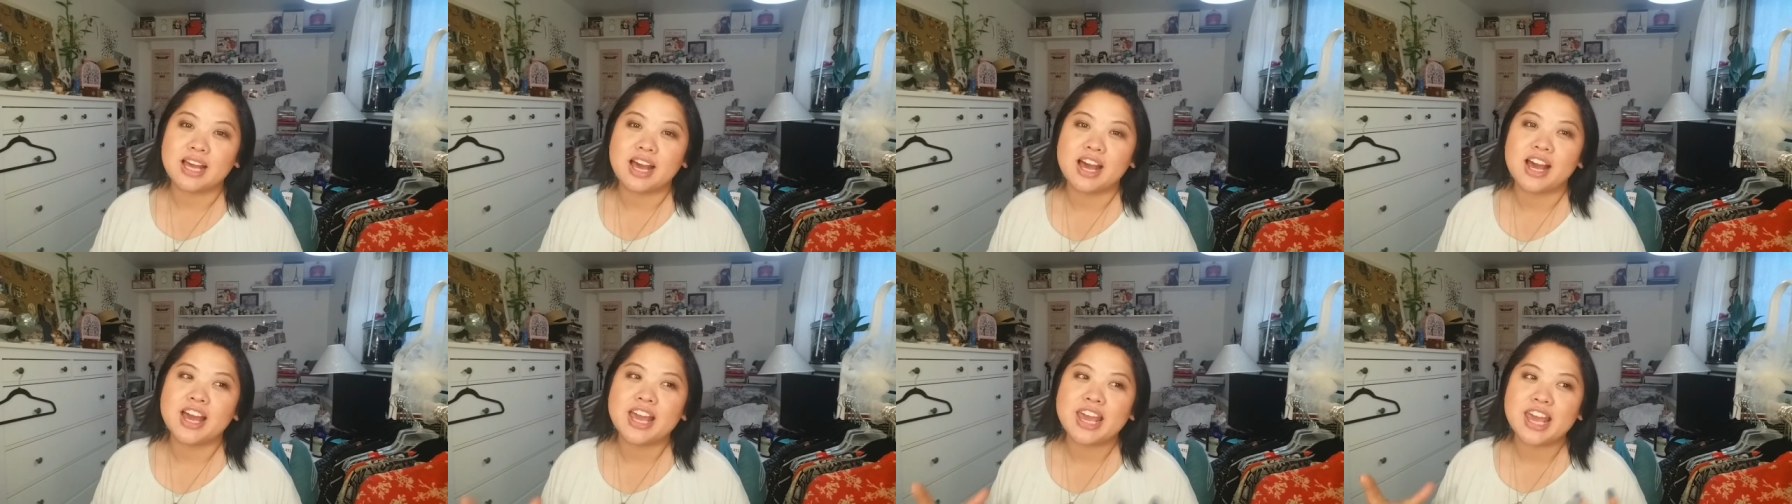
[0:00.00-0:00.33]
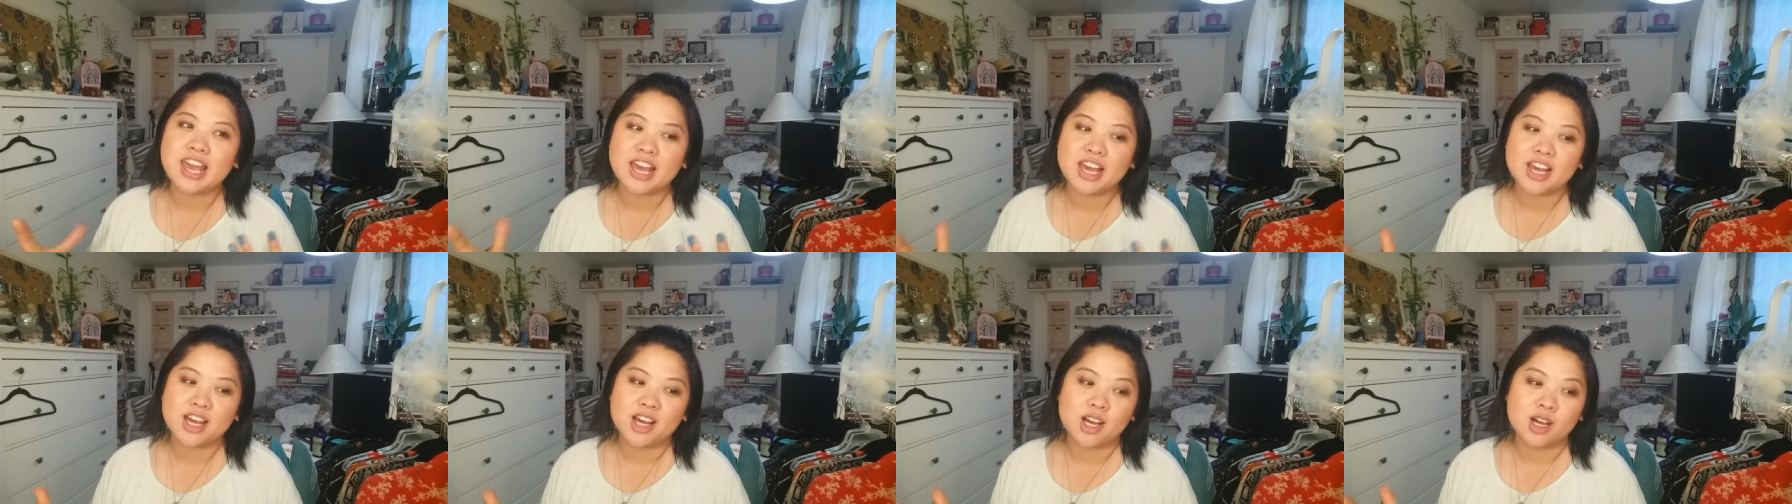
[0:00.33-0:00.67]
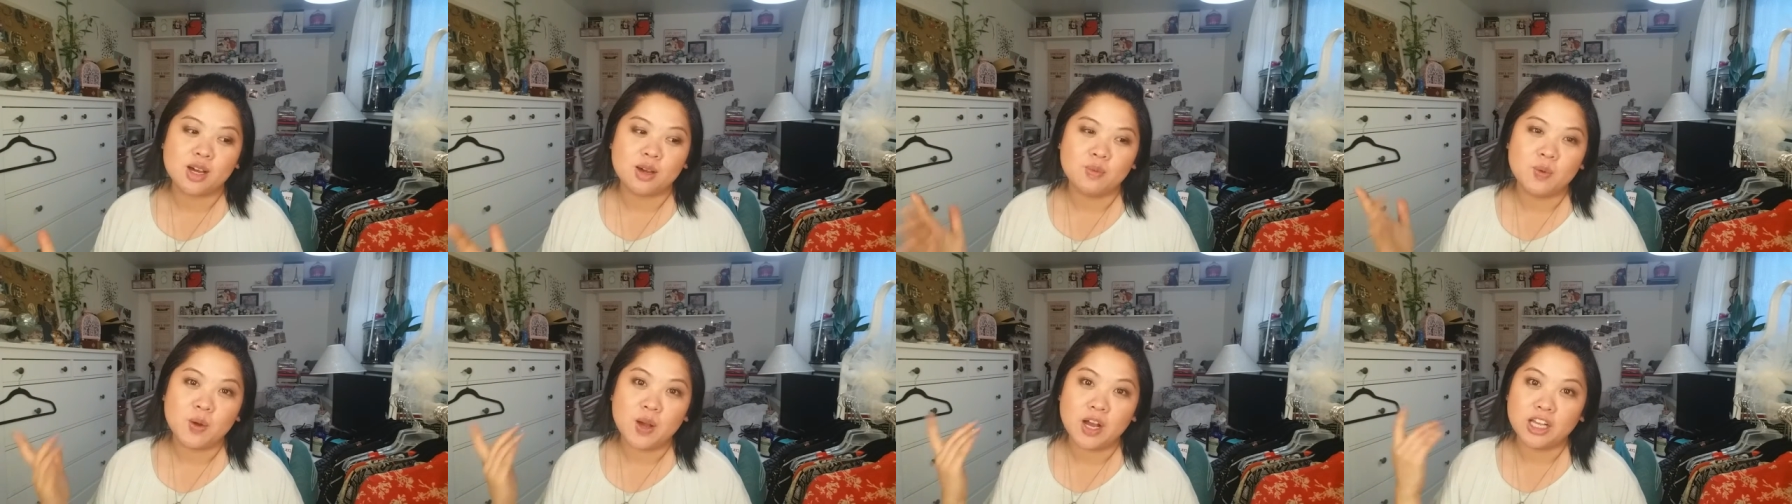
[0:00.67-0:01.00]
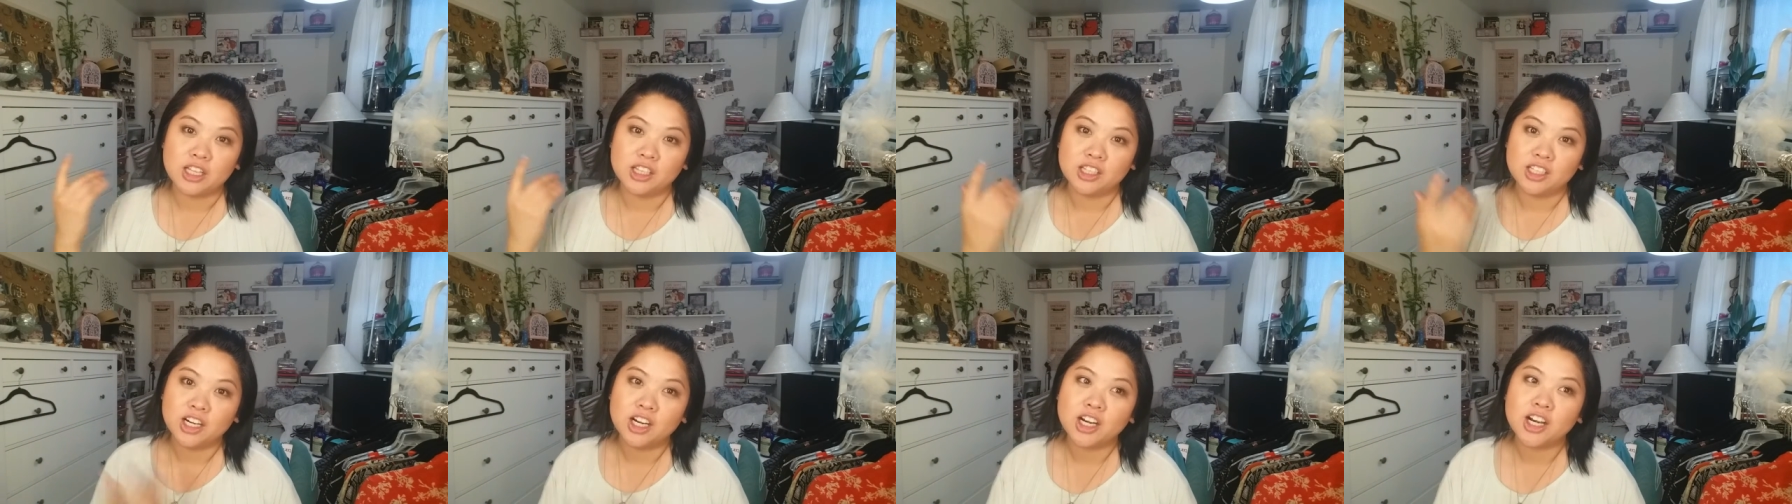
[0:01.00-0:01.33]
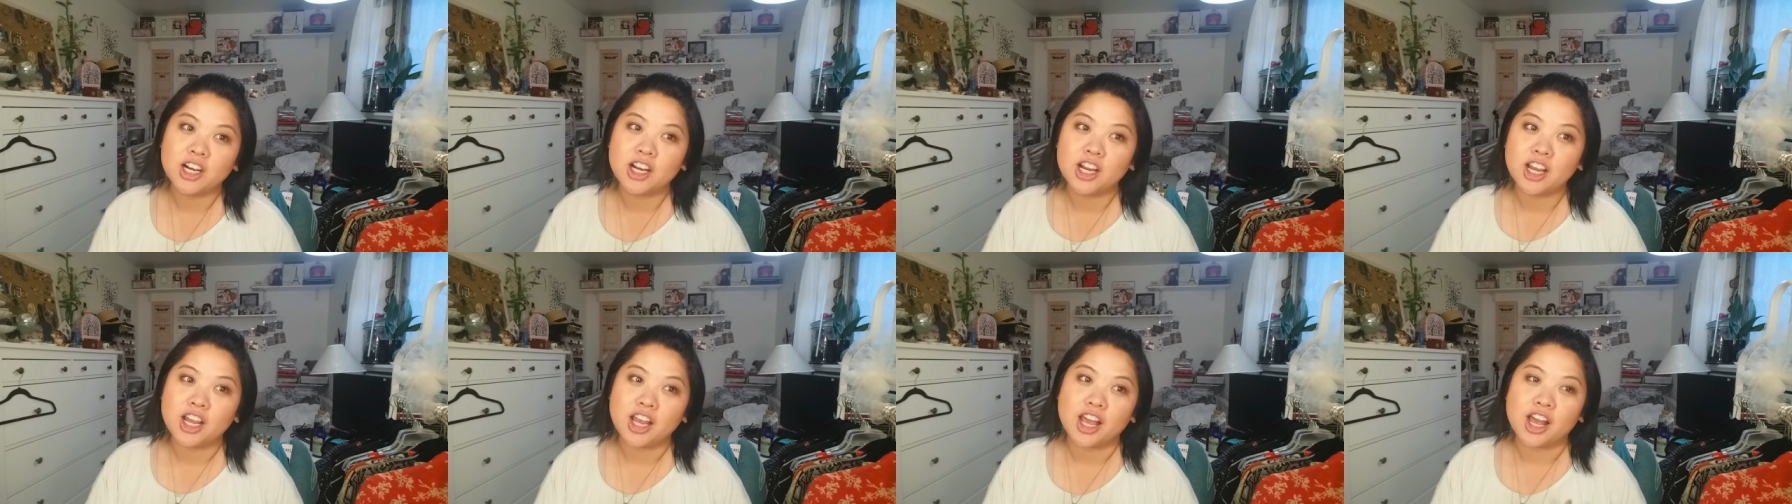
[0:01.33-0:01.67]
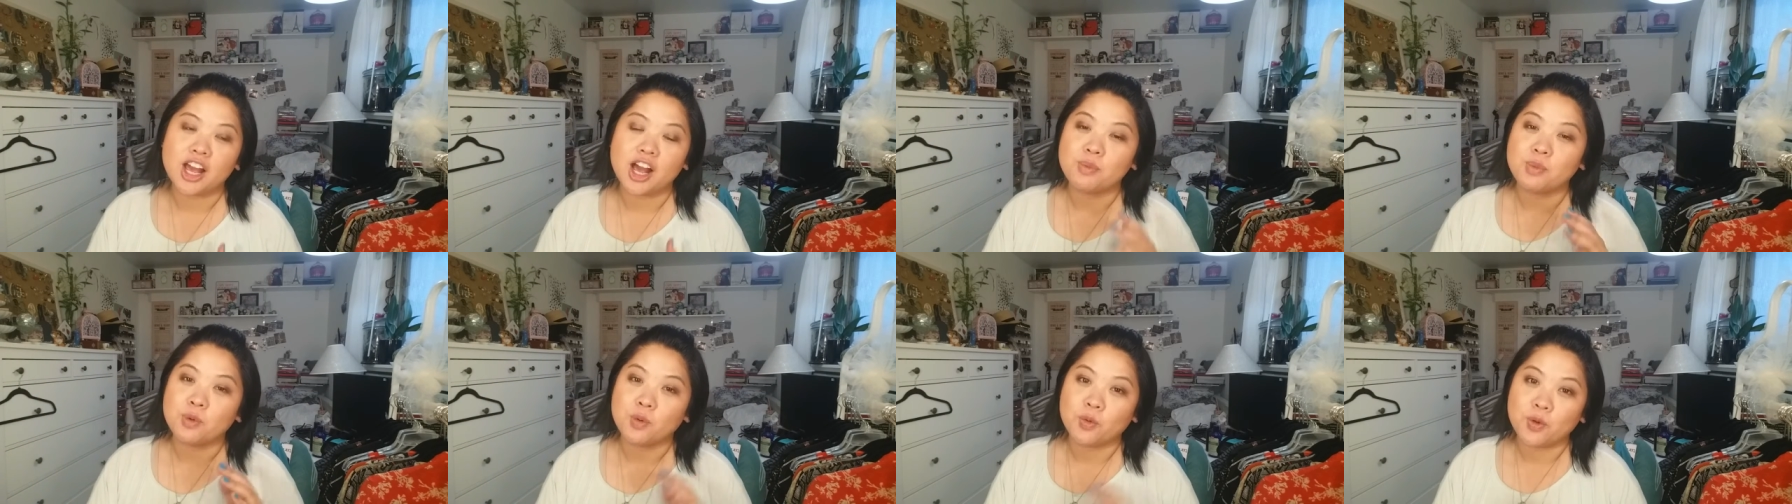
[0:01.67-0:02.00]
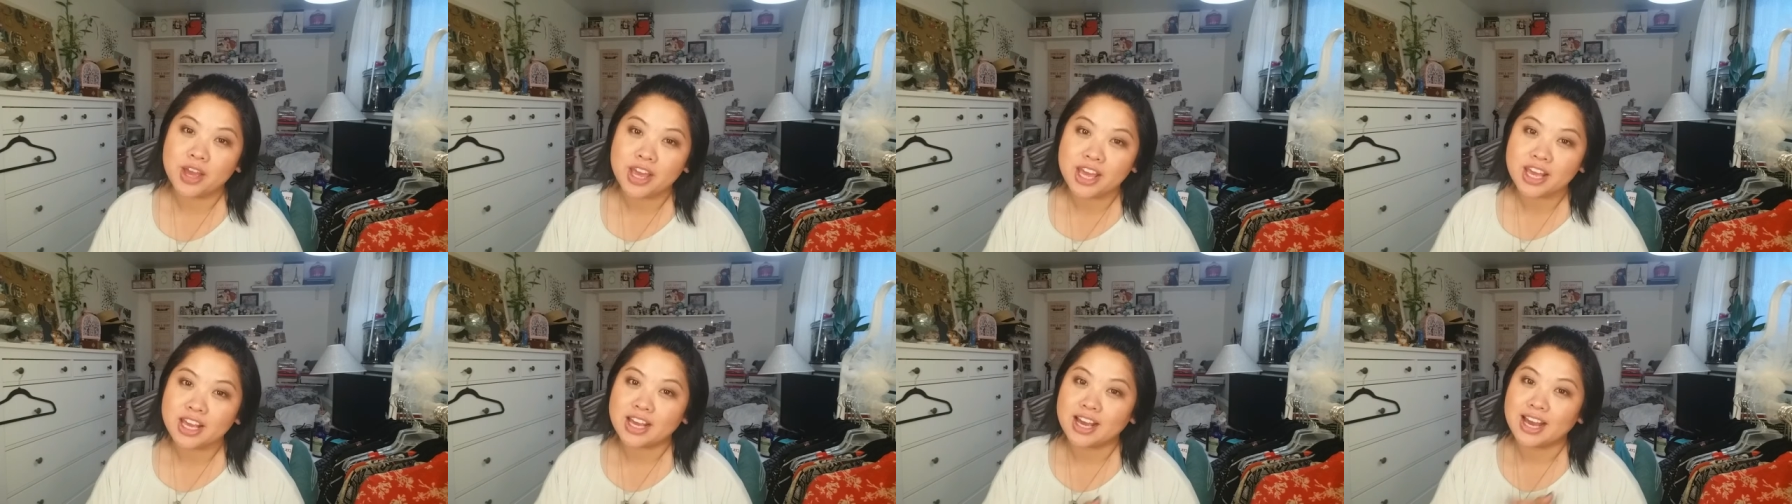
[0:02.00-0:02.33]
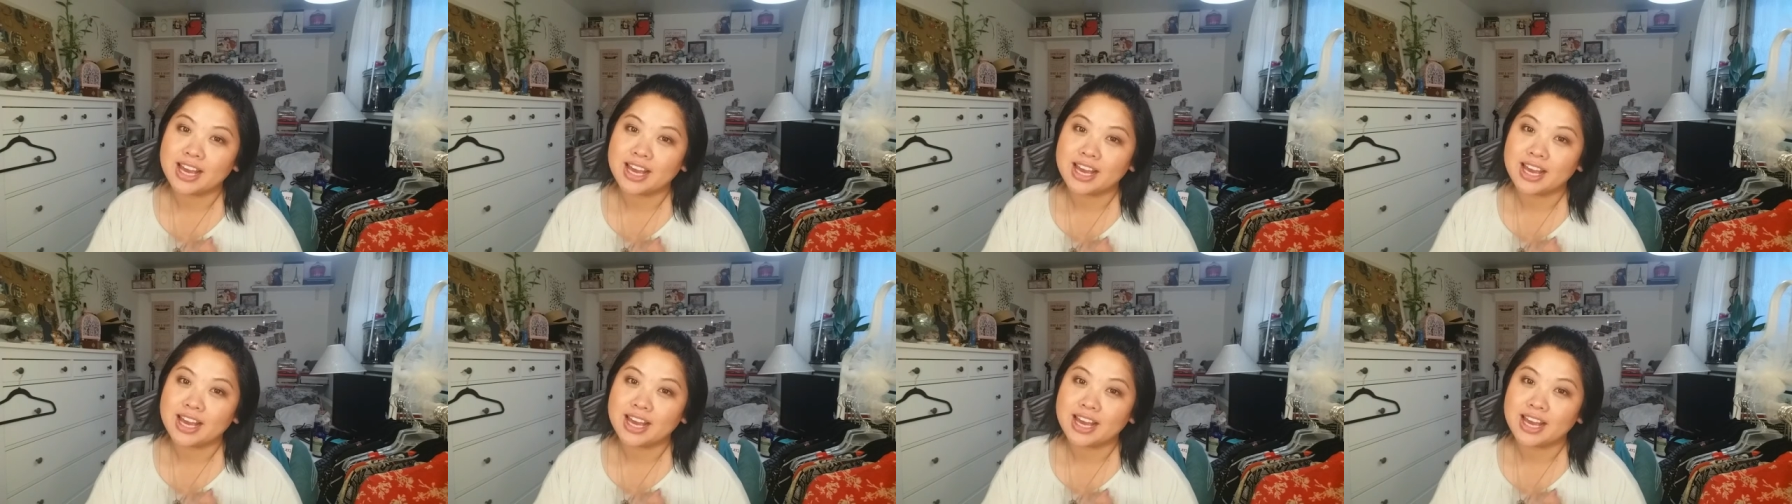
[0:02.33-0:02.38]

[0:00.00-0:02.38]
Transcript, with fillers: I am alert, I'm awake.